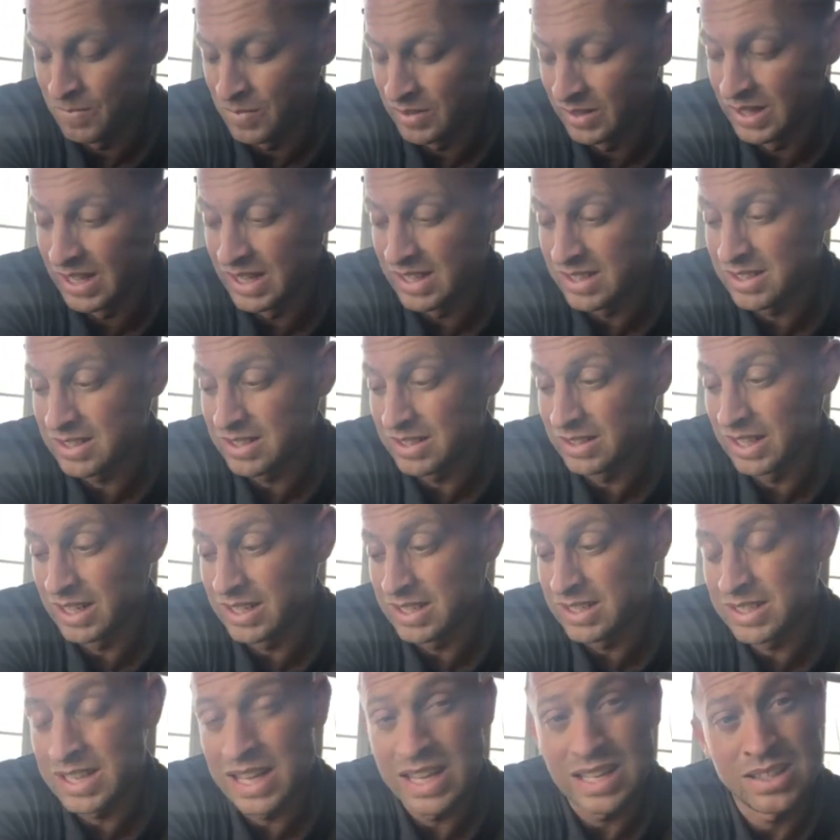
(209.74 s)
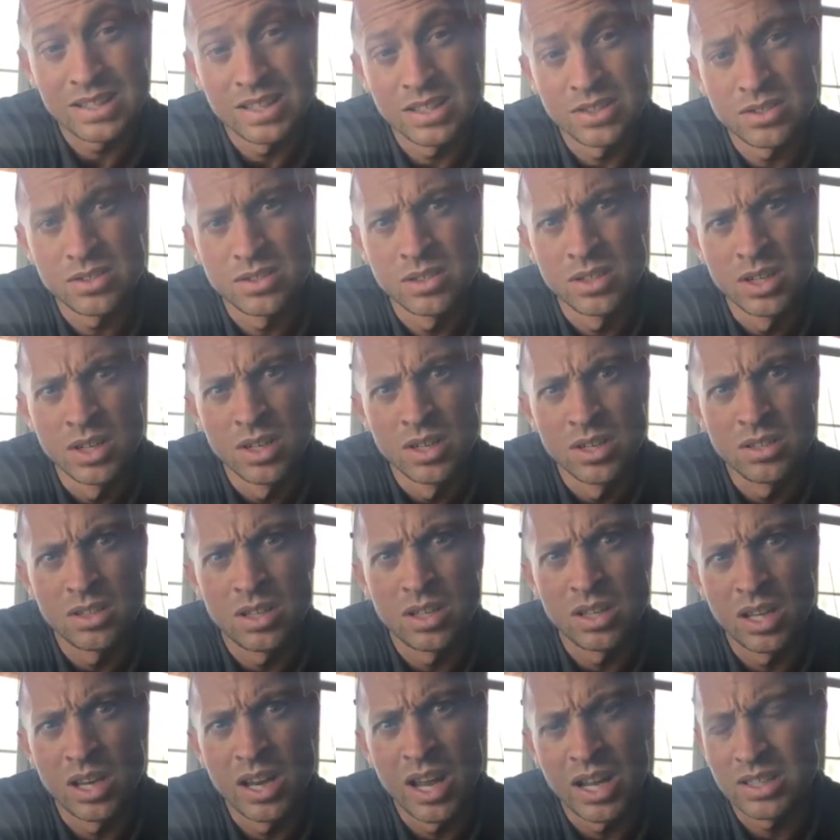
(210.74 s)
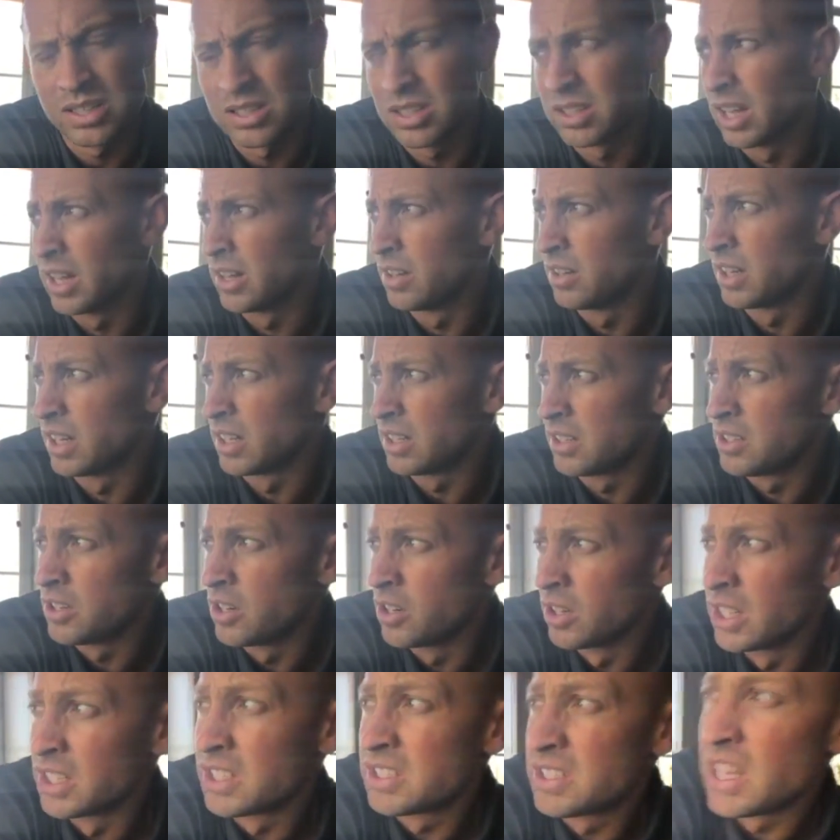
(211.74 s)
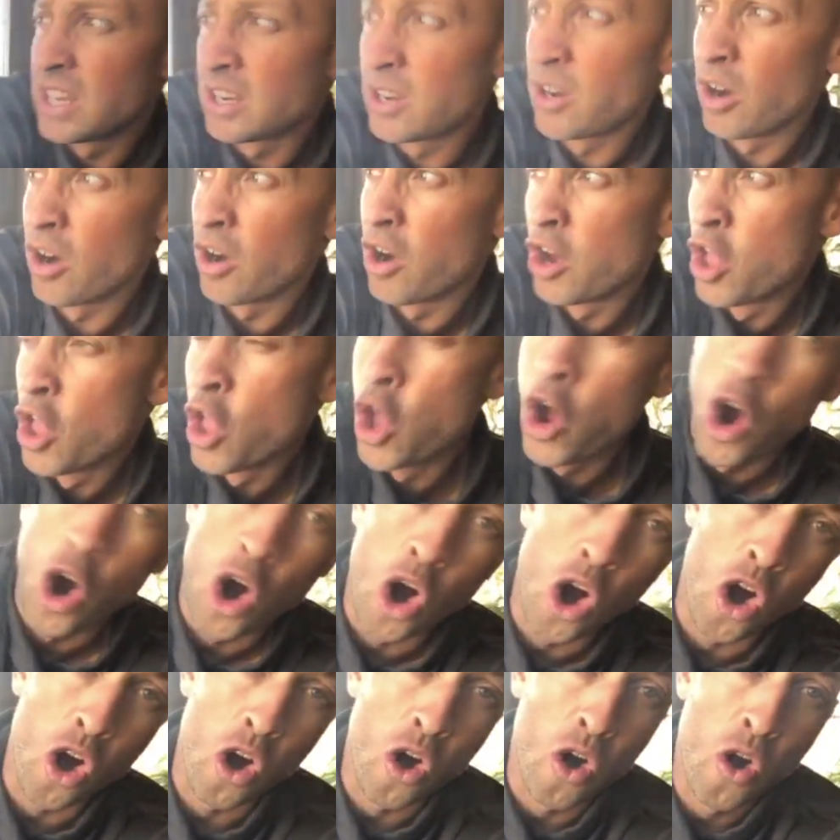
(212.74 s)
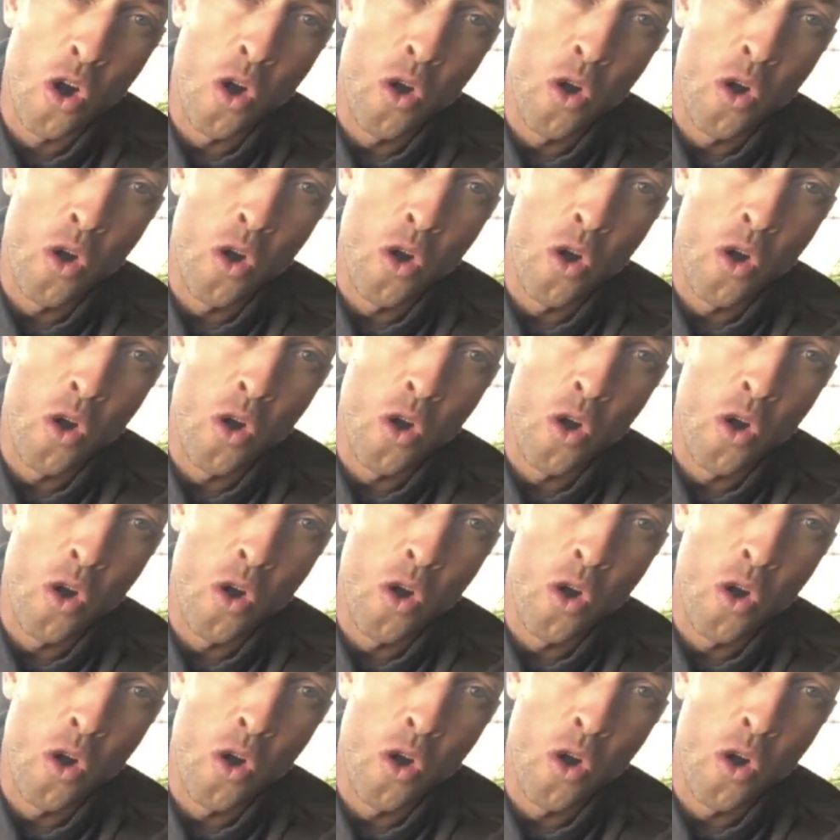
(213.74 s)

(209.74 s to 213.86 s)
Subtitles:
let's take this to the next, let's take our